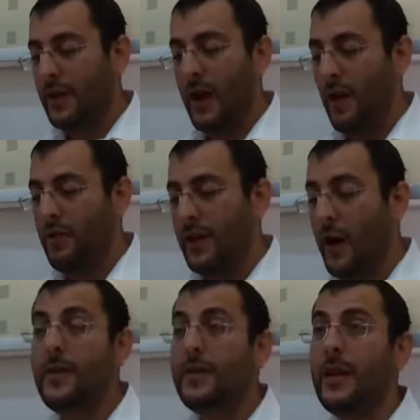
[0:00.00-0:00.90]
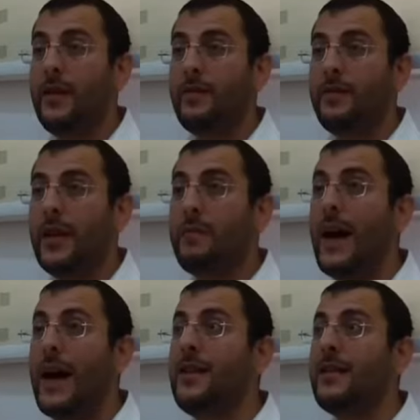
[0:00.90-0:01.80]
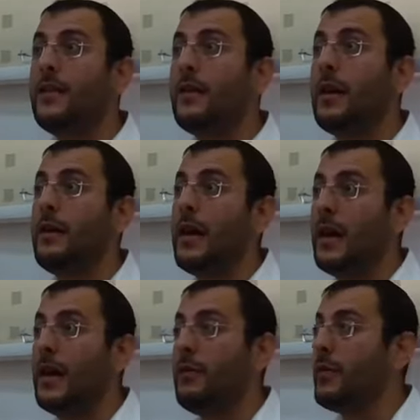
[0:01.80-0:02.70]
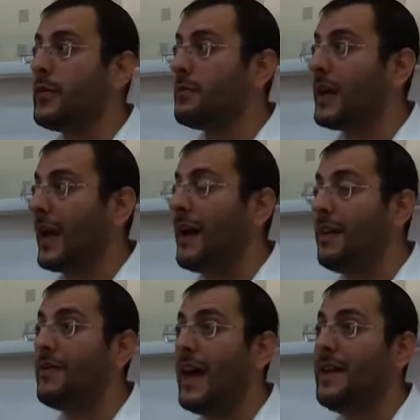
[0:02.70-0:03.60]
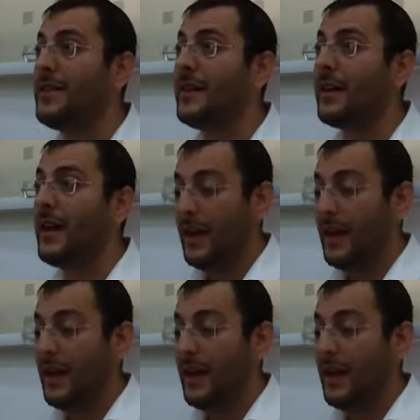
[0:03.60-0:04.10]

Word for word: So no, the opposite. He made he he, he was of the Hezek.